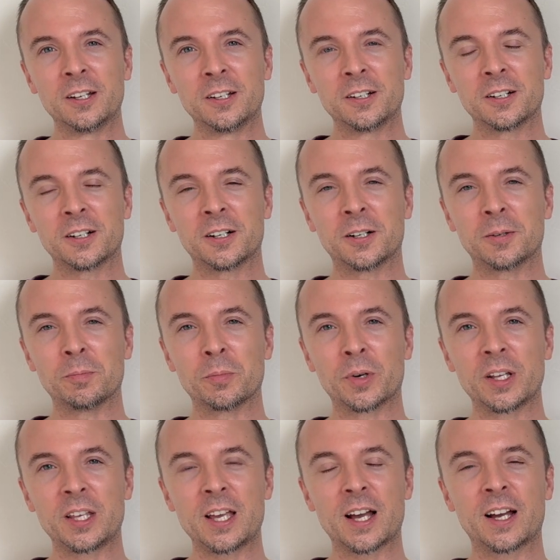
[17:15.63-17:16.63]
But
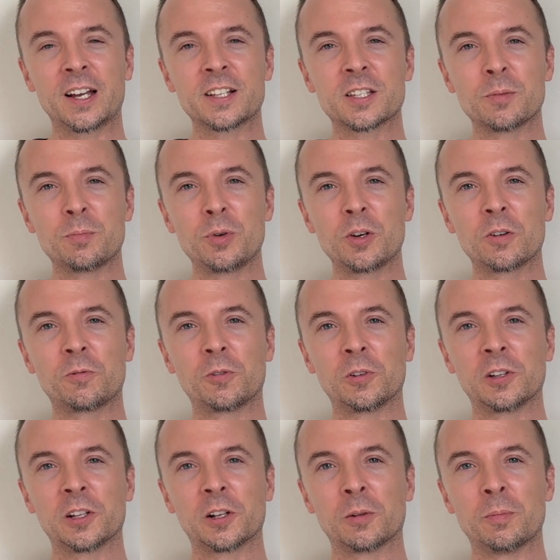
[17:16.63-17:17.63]
yeah, it's a beautiful
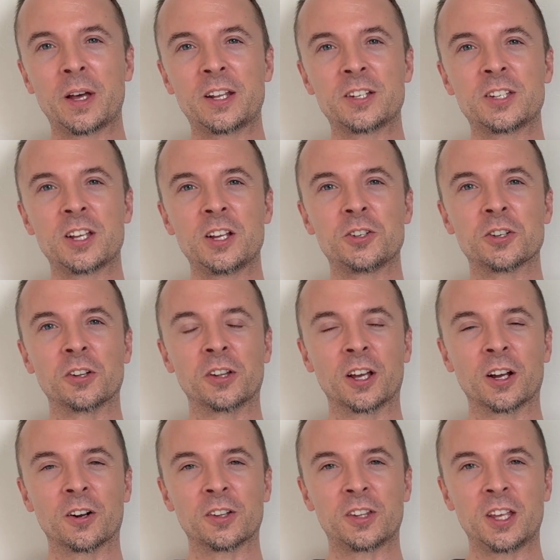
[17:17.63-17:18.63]
little meditation there
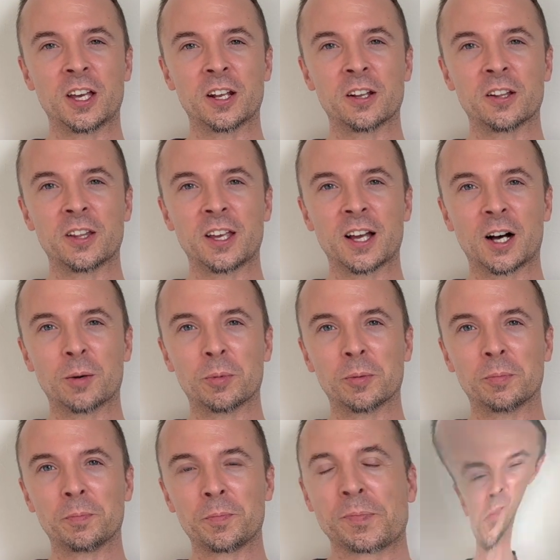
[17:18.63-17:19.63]
at the end of the
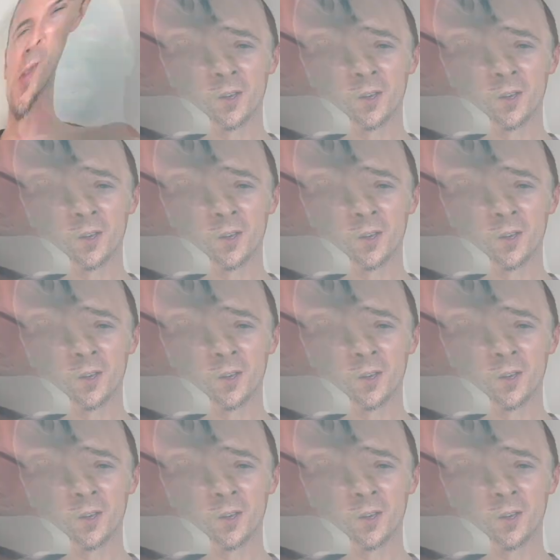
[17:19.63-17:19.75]
album.